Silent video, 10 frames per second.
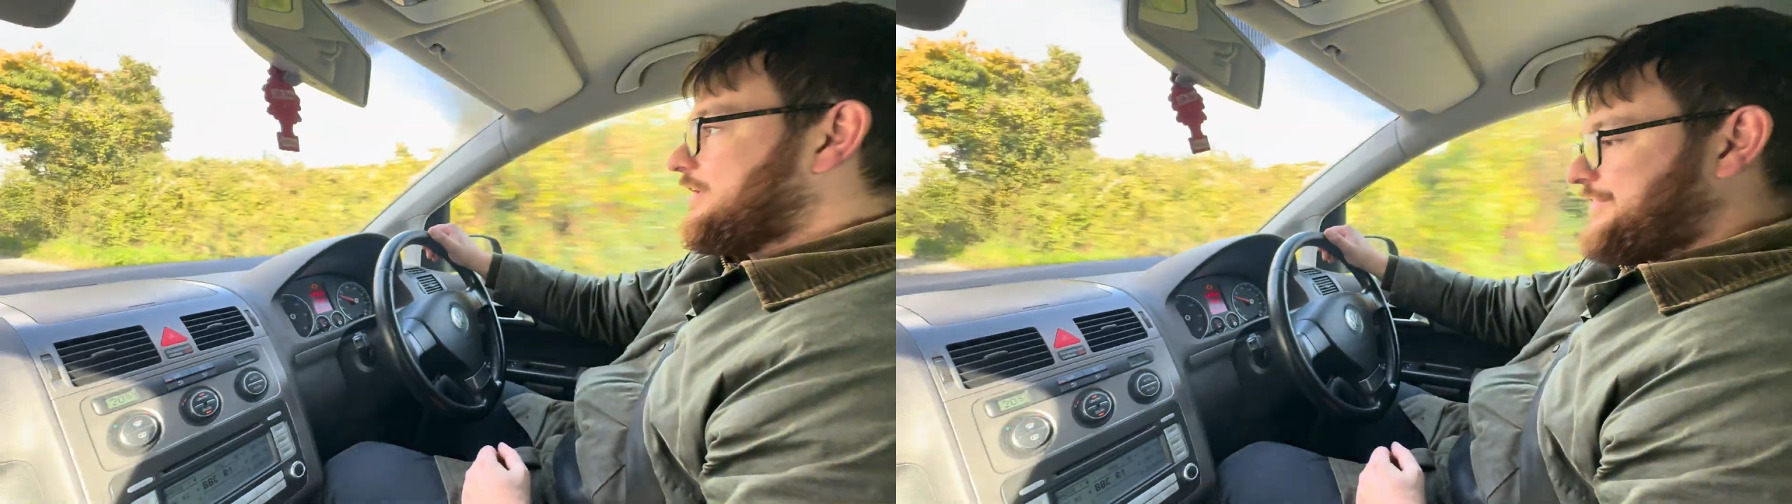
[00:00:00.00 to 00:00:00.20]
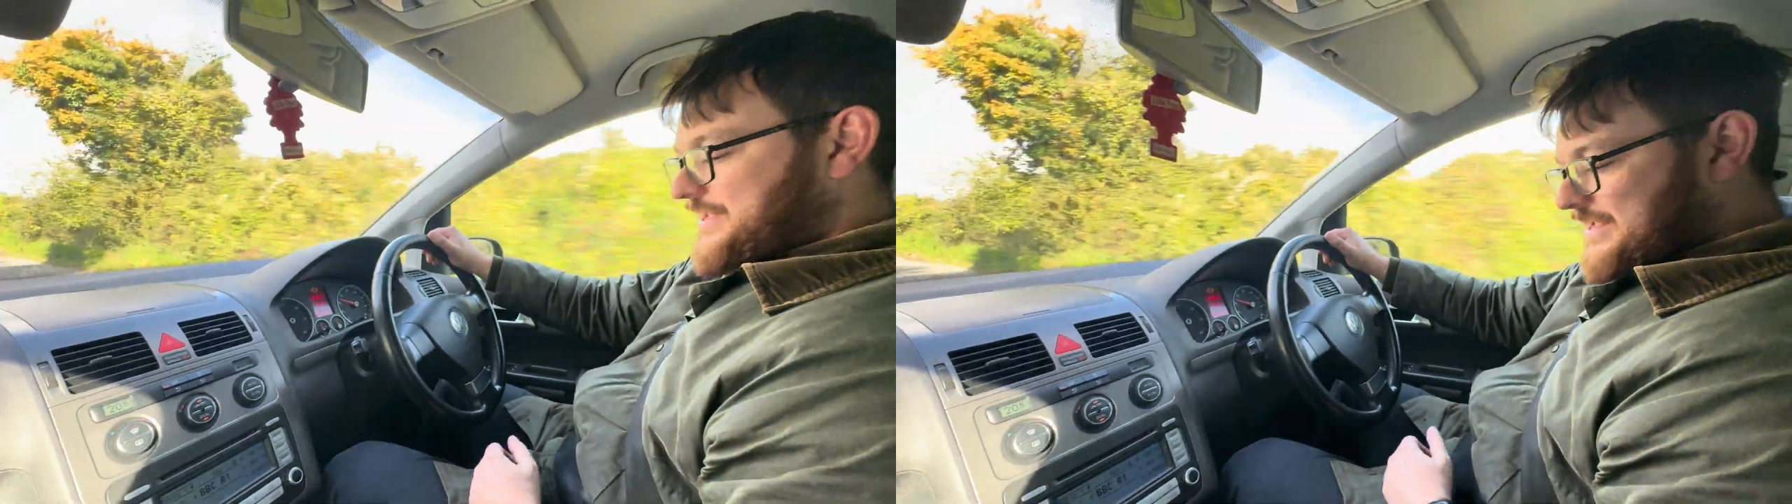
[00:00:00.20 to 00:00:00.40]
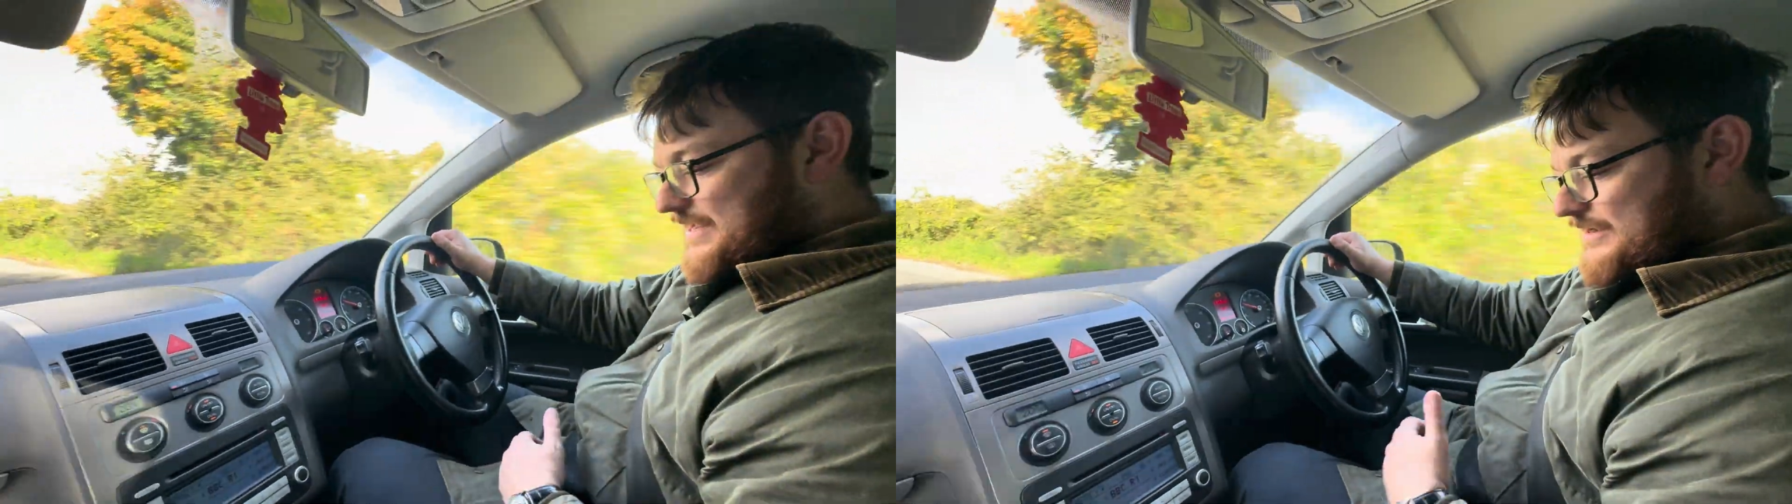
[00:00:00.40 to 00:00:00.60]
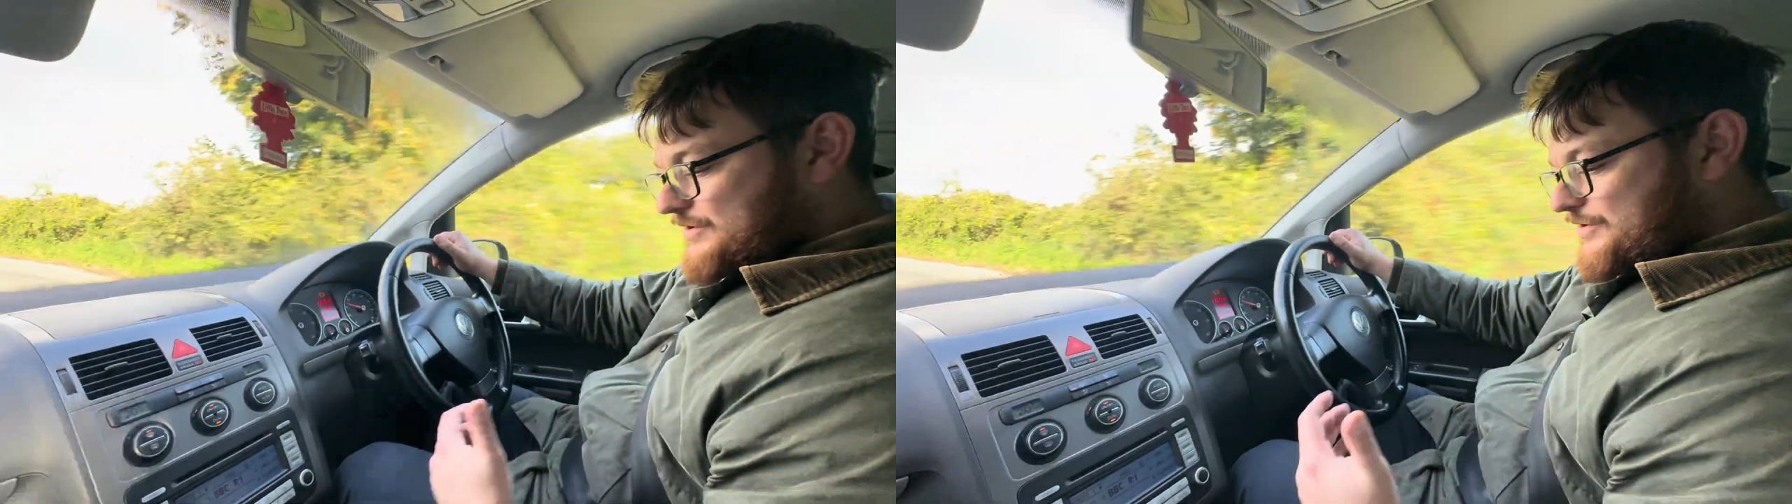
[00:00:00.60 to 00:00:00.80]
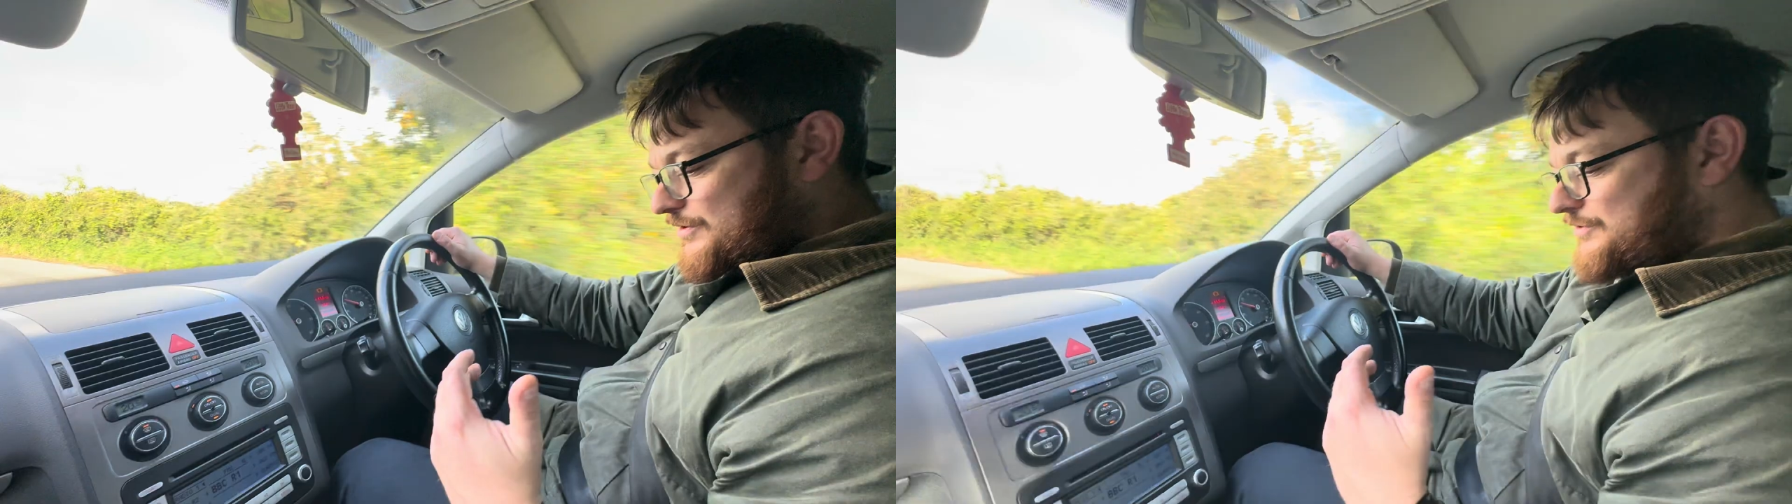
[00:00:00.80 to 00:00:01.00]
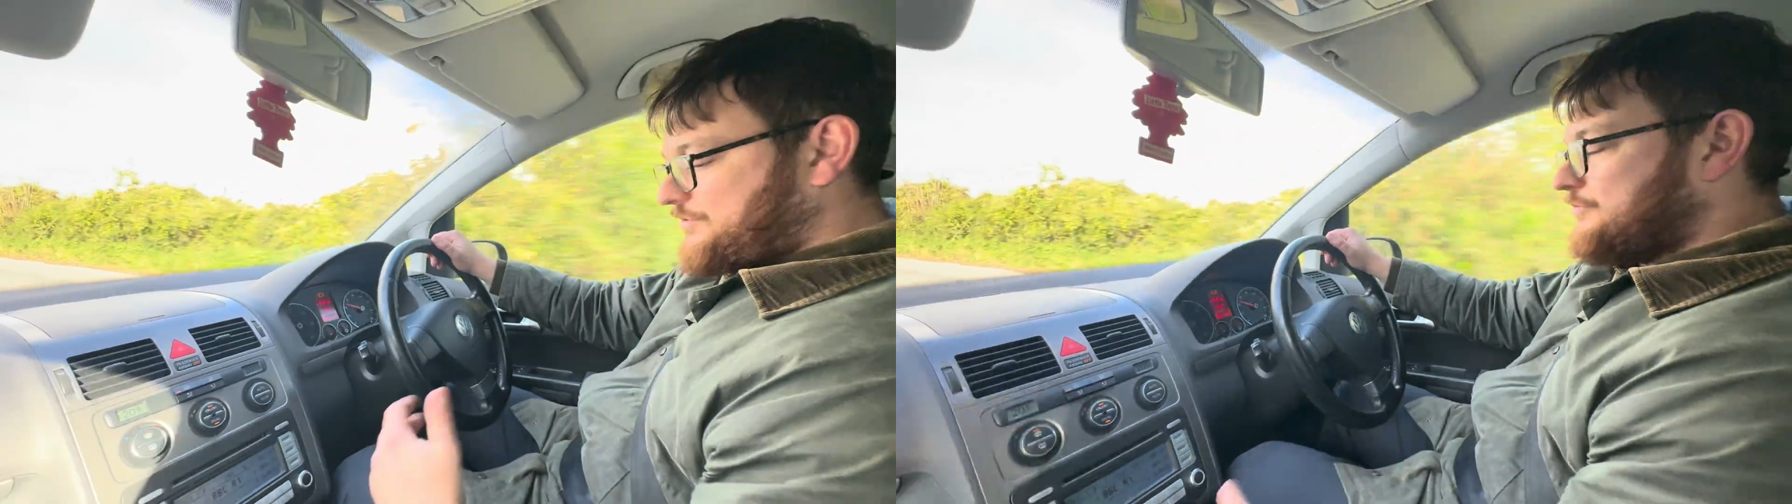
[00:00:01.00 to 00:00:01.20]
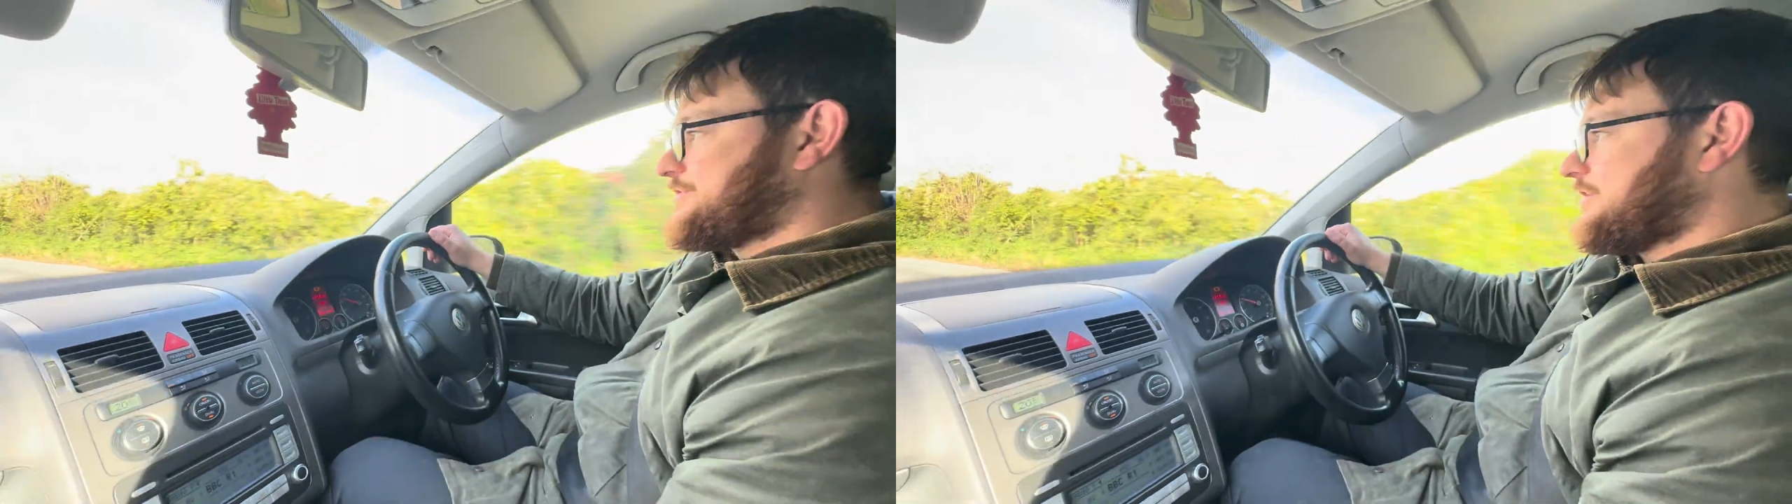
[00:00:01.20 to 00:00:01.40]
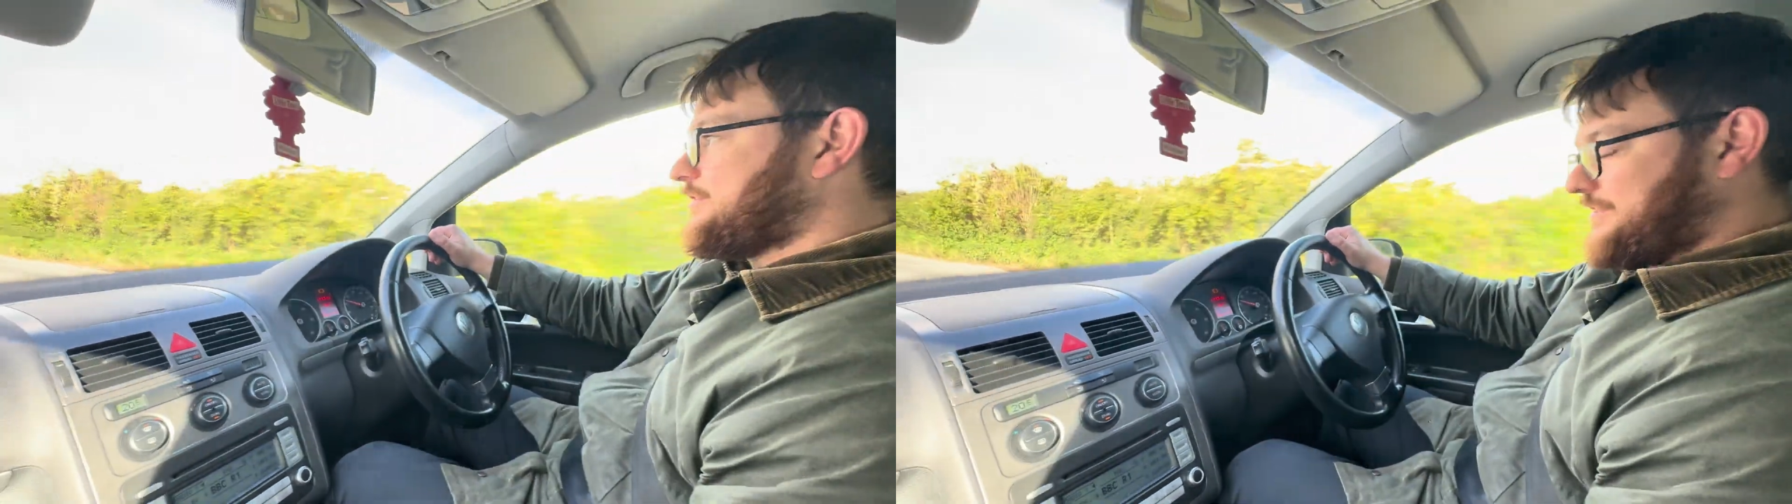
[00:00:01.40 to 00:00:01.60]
The also good